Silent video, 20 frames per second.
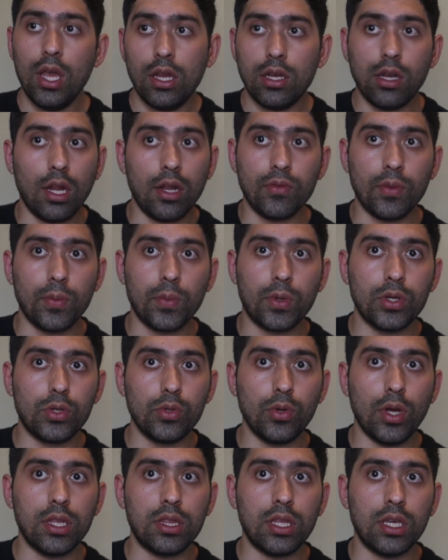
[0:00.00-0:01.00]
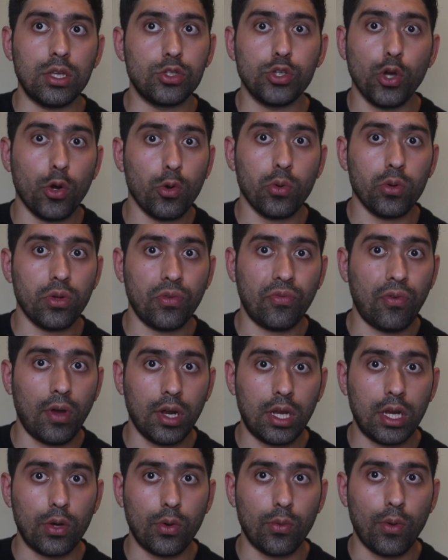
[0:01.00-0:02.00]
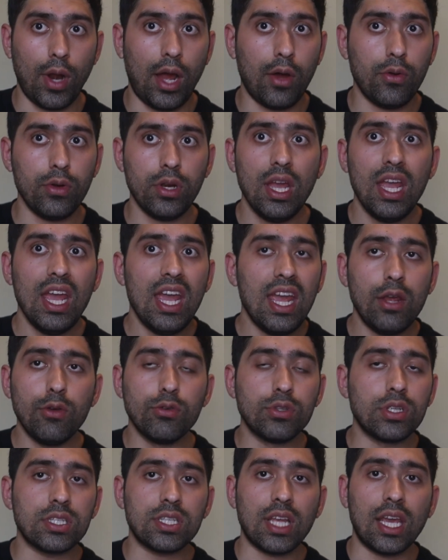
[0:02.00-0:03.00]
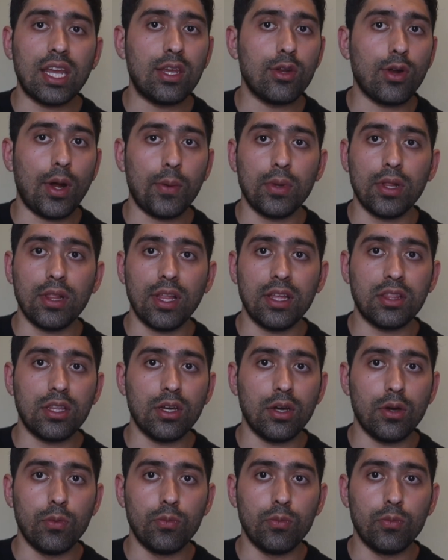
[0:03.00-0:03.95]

None of them could do anything. Joker was fucking around. He was just like, I'm gonna let